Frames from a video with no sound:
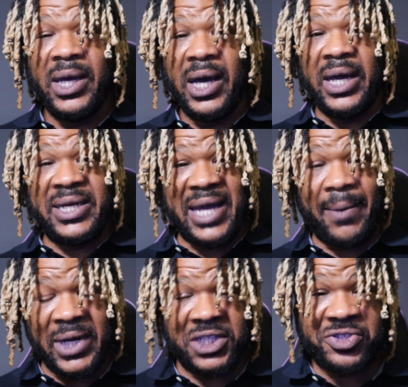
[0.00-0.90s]
a
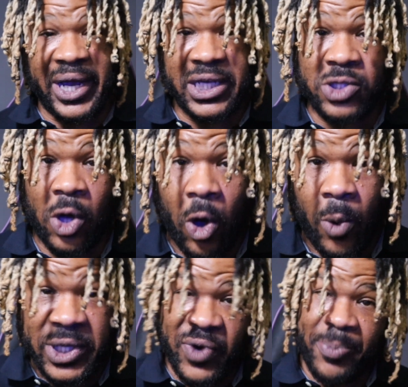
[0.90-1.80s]
dominant trait is
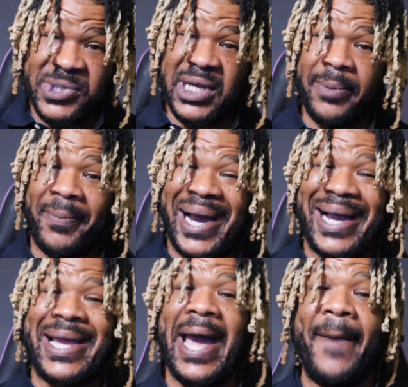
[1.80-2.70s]
always represented by a
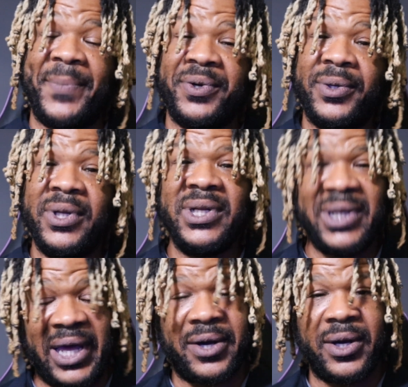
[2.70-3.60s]
capital
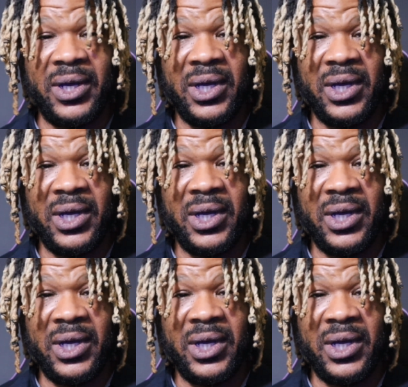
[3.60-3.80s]
letter.